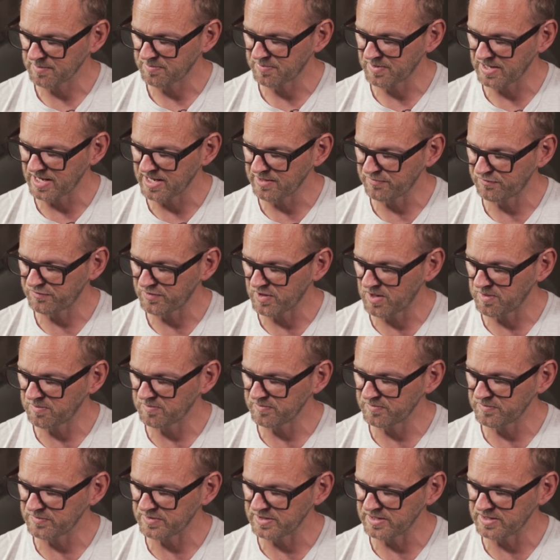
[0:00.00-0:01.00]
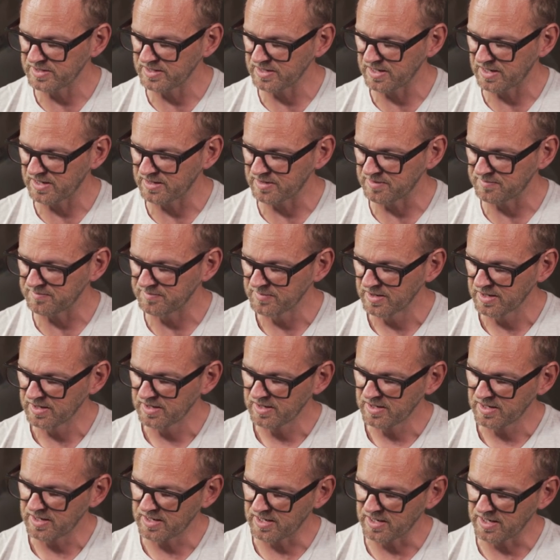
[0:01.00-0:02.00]
play from the um,
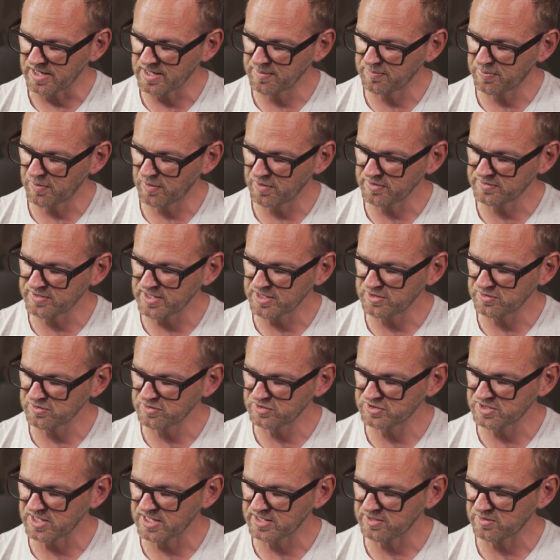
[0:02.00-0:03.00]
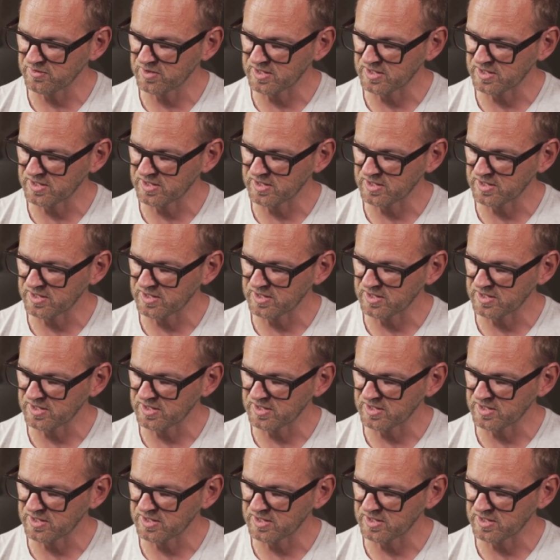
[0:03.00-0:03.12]
uh, in point that you set.